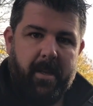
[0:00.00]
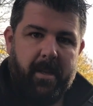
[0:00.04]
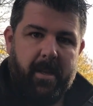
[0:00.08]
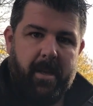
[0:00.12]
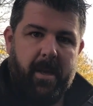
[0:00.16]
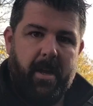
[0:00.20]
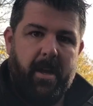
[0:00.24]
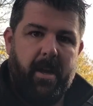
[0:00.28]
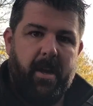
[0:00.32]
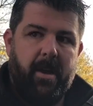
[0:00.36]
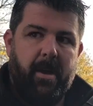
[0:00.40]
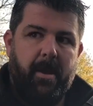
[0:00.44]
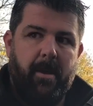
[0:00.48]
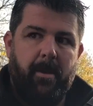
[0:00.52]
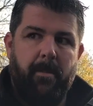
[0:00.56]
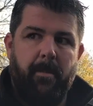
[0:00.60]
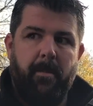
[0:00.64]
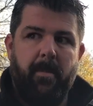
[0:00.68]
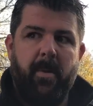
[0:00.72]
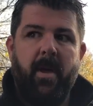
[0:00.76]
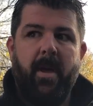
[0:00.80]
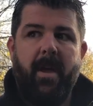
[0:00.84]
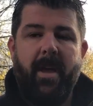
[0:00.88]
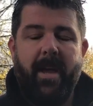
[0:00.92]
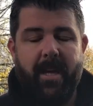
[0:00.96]

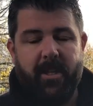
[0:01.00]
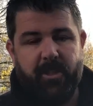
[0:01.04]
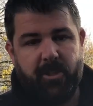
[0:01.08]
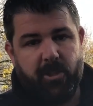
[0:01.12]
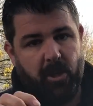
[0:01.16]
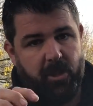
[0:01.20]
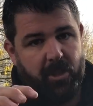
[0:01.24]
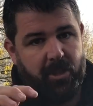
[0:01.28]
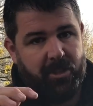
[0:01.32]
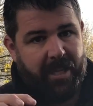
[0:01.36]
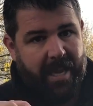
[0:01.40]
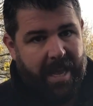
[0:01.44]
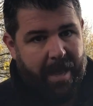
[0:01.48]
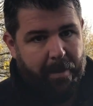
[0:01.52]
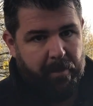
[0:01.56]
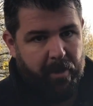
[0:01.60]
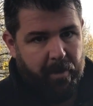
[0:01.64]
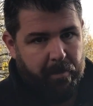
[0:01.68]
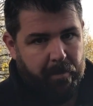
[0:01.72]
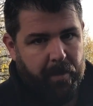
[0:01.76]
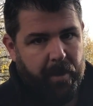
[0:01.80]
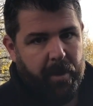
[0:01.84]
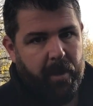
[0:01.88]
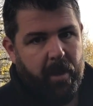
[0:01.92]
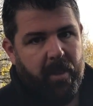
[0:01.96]
Um, it's got the
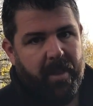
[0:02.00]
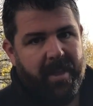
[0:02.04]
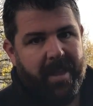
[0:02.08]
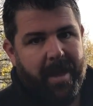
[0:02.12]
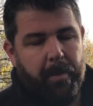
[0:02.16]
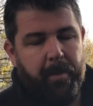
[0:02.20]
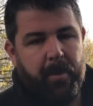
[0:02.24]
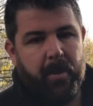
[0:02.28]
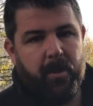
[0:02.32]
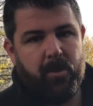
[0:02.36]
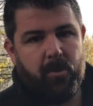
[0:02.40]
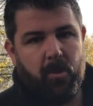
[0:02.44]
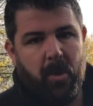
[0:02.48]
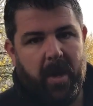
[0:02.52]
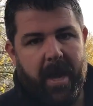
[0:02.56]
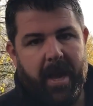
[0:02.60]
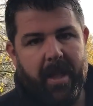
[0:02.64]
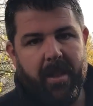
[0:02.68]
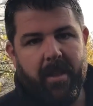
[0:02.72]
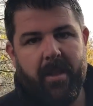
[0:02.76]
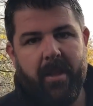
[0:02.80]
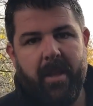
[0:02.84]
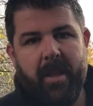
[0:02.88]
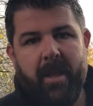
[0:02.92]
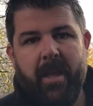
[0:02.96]
timer inbuilt on the app as
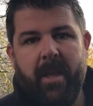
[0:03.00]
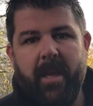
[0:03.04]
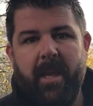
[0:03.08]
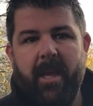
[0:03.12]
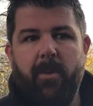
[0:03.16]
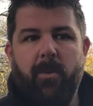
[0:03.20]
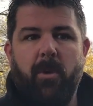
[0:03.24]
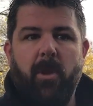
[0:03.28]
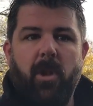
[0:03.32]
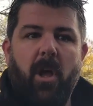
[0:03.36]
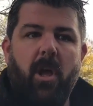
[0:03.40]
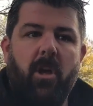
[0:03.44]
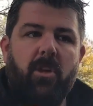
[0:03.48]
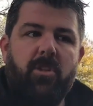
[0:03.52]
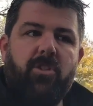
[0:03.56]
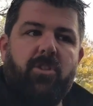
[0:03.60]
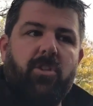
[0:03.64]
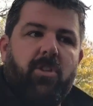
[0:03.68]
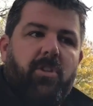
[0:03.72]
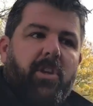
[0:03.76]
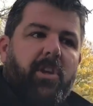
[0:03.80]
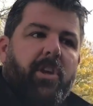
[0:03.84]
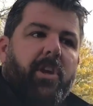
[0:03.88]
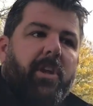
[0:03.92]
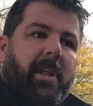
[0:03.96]
well. It will
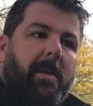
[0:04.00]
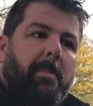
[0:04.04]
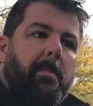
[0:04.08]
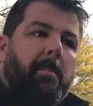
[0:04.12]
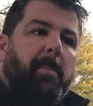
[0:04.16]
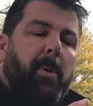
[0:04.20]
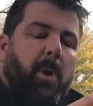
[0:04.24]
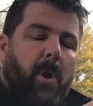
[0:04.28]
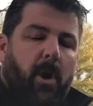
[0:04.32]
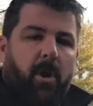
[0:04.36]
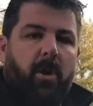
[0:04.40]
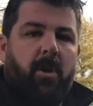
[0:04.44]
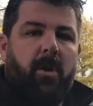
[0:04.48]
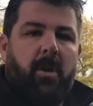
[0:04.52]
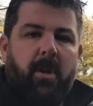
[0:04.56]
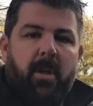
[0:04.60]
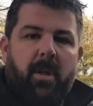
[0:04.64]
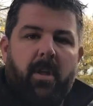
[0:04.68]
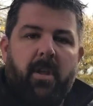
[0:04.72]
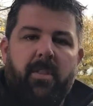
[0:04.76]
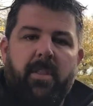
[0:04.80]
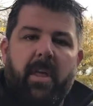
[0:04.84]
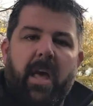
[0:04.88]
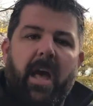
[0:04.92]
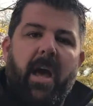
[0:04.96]
also they can input
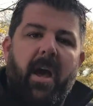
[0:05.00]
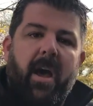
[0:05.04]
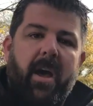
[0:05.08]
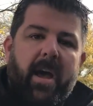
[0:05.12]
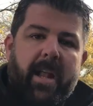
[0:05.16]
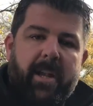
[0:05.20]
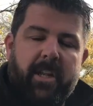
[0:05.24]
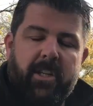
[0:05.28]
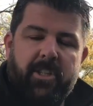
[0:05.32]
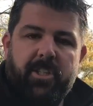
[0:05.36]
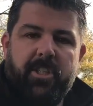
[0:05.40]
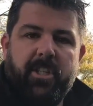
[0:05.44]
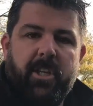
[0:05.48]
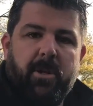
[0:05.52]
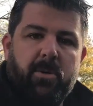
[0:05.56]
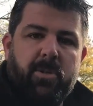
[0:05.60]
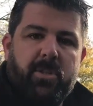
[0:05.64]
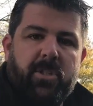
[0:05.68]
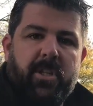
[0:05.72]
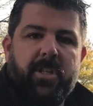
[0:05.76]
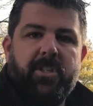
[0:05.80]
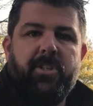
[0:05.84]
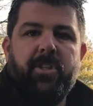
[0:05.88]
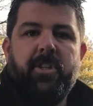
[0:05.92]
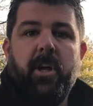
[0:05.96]
their energy
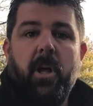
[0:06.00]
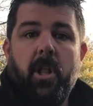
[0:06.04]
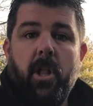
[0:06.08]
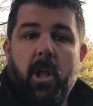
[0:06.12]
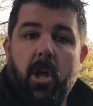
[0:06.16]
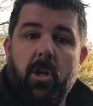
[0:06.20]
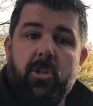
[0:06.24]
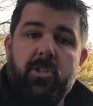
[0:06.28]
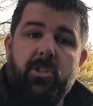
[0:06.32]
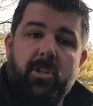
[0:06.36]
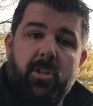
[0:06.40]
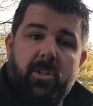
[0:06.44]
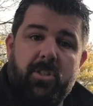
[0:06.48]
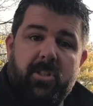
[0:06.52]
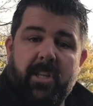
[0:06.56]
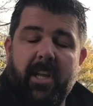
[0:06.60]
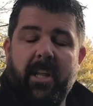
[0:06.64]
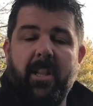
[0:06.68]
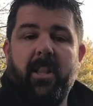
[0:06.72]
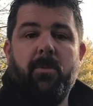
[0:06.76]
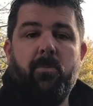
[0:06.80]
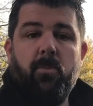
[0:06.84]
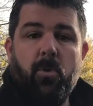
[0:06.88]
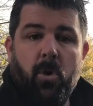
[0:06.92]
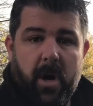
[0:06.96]
usage and it'll also
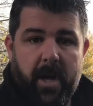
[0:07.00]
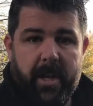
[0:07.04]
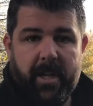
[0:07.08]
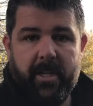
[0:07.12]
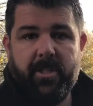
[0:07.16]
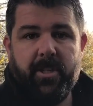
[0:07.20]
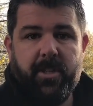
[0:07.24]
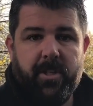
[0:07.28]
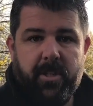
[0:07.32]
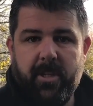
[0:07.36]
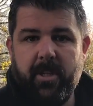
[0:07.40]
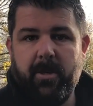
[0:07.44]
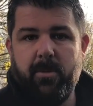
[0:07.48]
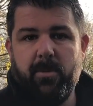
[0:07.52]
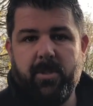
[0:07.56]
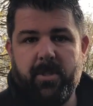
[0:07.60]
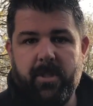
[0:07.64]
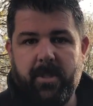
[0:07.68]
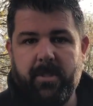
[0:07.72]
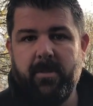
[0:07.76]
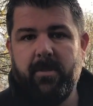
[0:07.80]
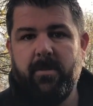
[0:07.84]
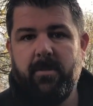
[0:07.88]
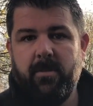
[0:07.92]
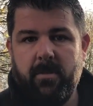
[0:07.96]
tell them what energy they're
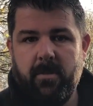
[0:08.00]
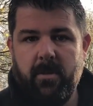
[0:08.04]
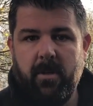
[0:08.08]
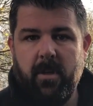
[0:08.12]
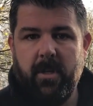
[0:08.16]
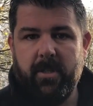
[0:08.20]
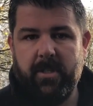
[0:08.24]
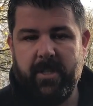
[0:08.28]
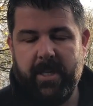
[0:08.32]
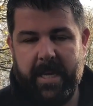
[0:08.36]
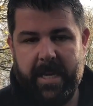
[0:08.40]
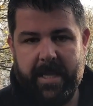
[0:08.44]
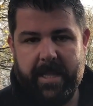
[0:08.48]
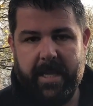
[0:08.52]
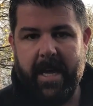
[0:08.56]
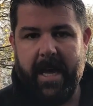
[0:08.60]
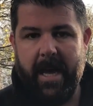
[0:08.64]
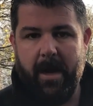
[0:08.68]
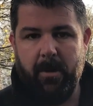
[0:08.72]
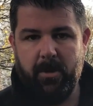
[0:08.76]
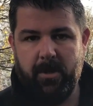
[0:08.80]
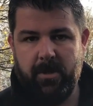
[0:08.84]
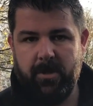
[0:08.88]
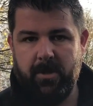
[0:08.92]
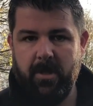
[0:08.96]
using uh, to heat the
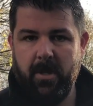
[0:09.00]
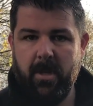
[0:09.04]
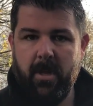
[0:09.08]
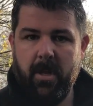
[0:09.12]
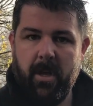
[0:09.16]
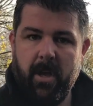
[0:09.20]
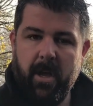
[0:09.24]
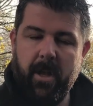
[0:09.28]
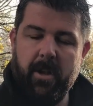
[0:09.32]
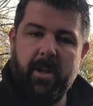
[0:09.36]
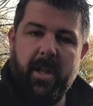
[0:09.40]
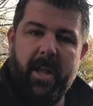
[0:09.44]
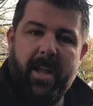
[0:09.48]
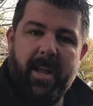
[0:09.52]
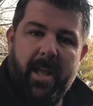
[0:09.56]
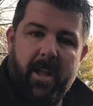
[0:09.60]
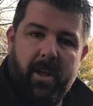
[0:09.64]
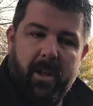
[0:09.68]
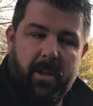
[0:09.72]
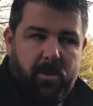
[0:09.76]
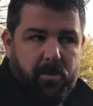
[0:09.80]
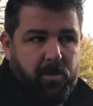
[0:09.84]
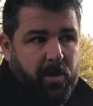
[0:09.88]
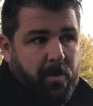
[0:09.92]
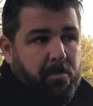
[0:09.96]
house, and it,
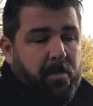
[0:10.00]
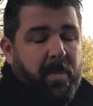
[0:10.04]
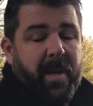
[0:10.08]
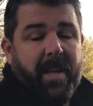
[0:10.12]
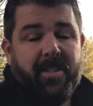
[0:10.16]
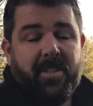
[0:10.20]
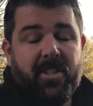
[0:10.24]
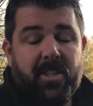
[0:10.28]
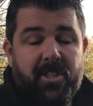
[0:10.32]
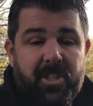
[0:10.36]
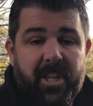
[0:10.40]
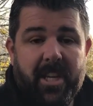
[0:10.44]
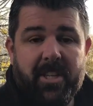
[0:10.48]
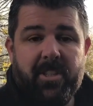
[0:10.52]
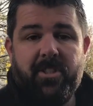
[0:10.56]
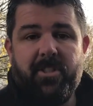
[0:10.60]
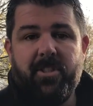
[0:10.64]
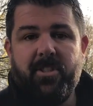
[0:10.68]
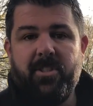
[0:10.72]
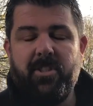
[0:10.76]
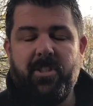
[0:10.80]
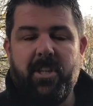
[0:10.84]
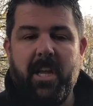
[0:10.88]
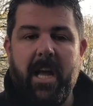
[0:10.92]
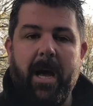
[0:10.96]
will make
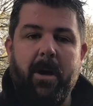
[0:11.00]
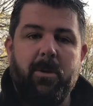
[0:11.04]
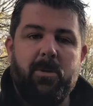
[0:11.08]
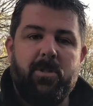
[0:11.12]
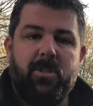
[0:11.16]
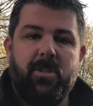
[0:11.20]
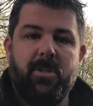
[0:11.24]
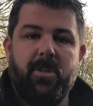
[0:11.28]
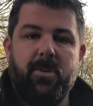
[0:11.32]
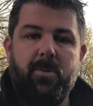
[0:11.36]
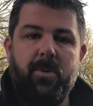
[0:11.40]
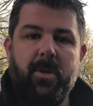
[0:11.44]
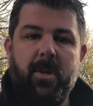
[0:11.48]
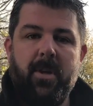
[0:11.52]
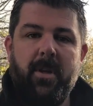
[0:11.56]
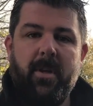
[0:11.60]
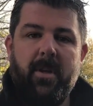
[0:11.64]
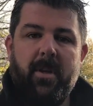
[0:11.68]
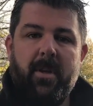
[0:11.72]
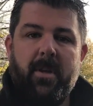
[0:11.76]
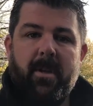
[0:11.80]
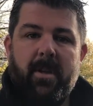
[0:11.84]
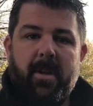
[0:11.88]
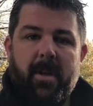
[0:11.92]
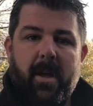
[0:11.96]
suggestions to how to
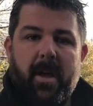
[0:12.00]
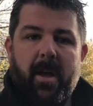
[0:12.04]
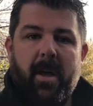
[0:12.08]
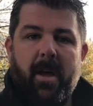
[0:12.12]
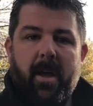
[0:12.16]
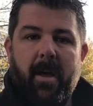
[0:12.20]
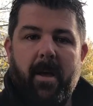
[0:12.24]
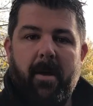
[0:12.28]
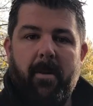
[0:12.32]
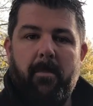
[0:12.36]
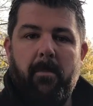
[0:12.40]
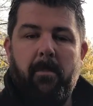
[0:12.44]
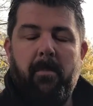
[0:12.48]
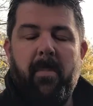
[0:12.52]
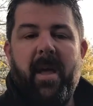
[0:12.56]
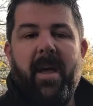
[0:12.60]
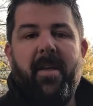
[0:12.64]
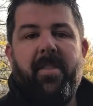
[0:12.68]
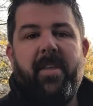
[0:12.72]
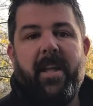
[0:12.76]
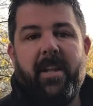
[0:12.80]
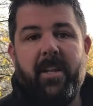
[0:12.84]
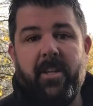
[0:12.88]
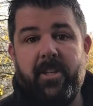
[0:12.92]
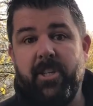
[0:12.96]
uh,
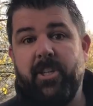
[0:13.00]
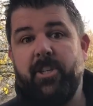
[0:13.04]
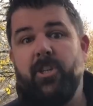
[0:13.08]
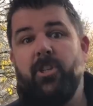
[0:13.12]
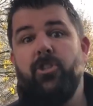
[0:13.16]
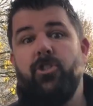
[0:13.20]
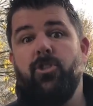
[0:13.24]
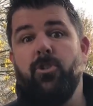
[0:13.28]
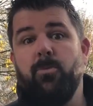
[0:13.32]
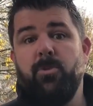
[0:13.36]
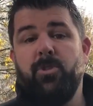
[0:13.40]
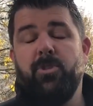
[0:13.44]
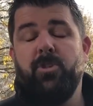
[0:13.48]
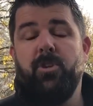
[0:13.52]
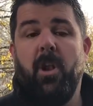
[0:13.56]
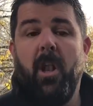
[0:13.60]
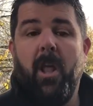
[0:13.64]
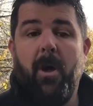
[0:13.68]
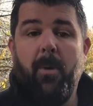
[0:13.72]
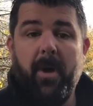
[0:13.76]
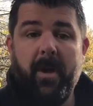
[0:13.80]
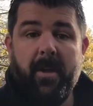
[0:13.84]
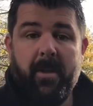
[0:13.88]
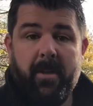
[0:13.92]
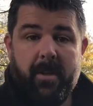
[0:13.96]
make the energy consumption
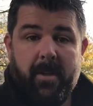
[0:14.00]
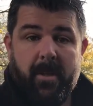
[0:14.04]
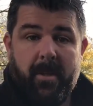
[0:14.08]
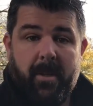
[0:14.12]
lower.